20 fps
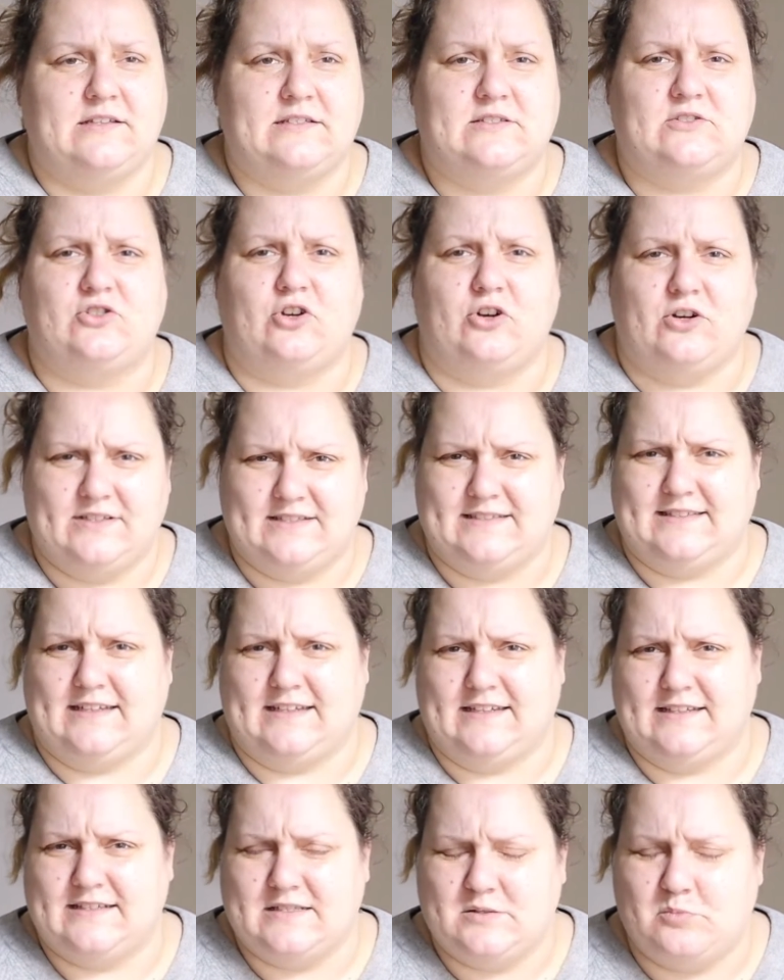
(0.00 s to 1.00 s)
It's
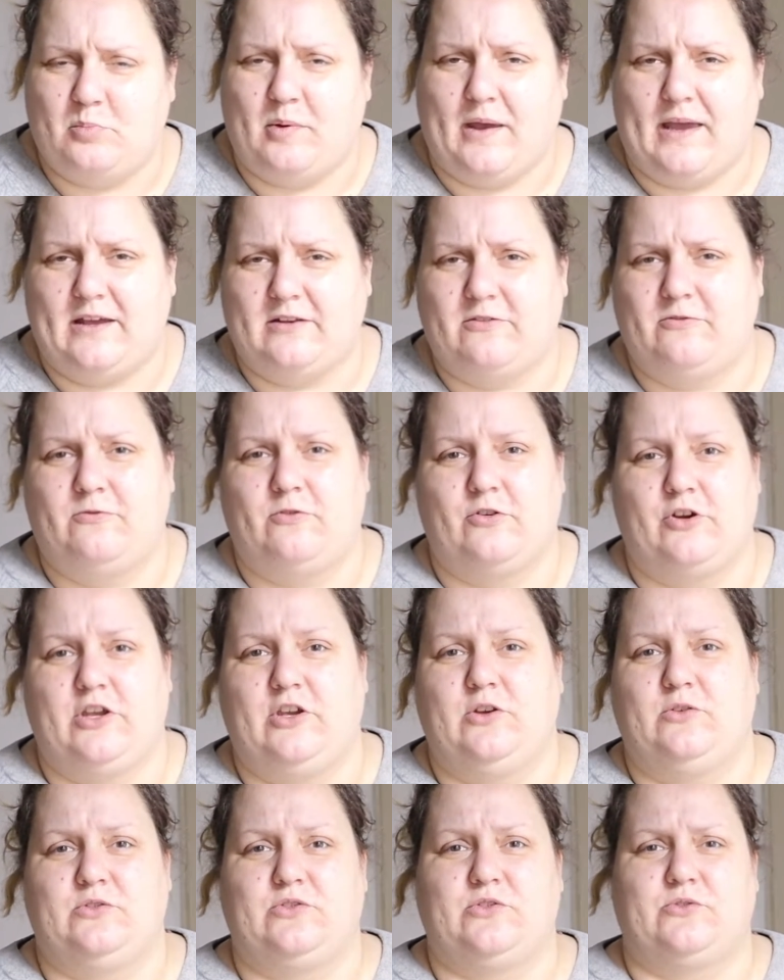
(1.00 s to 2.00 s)
toxic. It's bad for
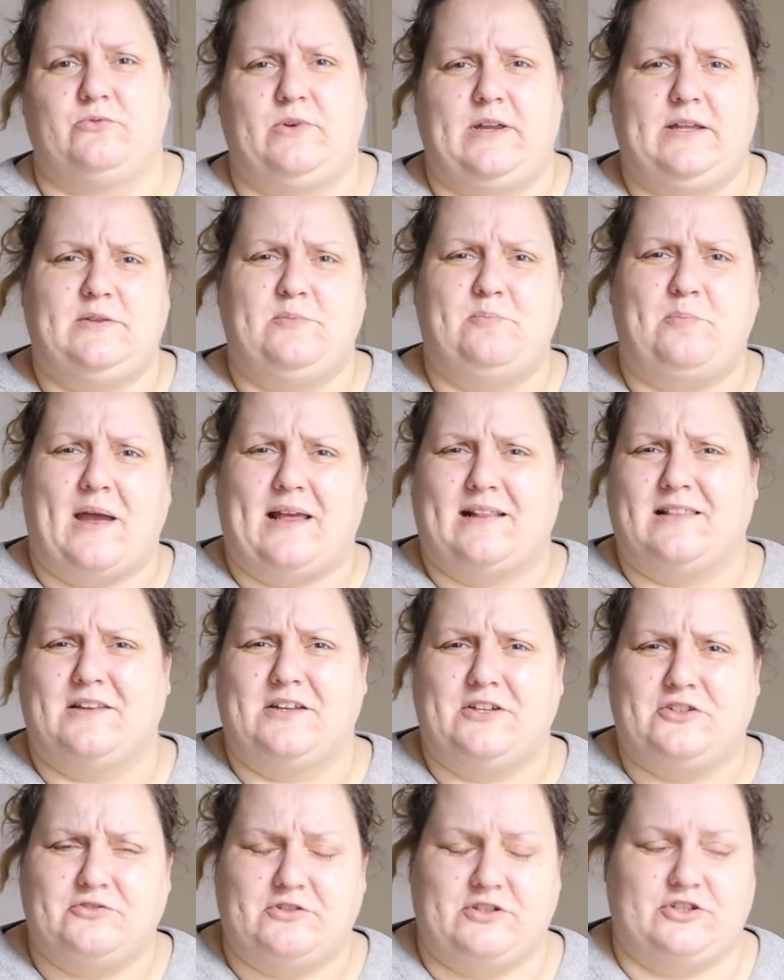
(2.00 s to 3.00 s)
you to read bad
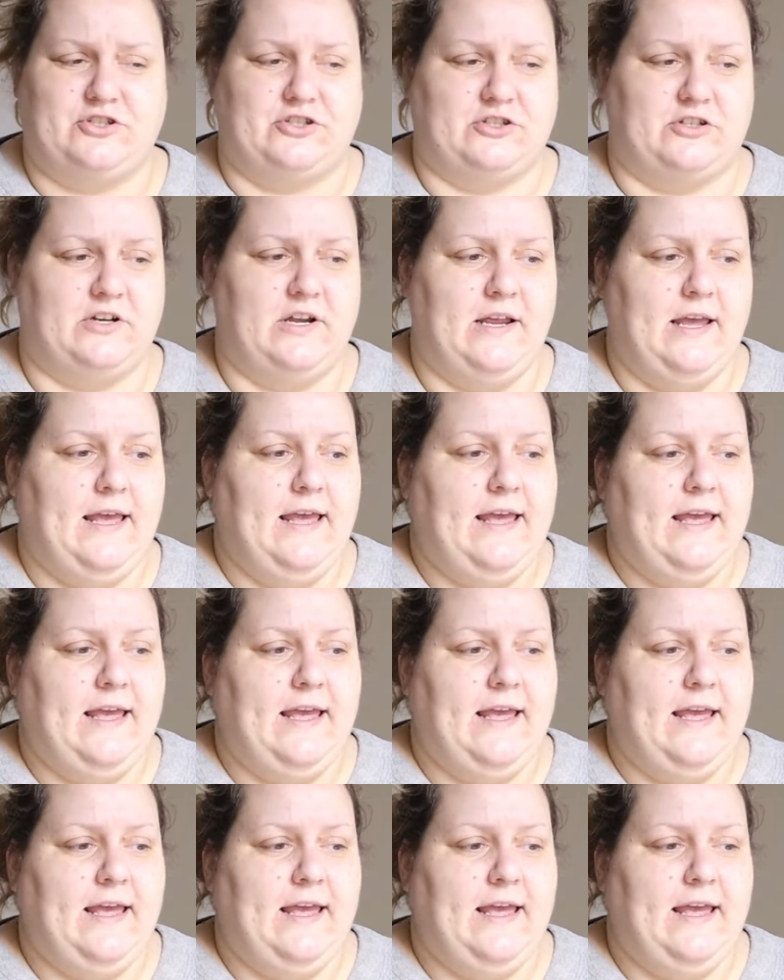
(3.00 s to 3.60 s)
literature.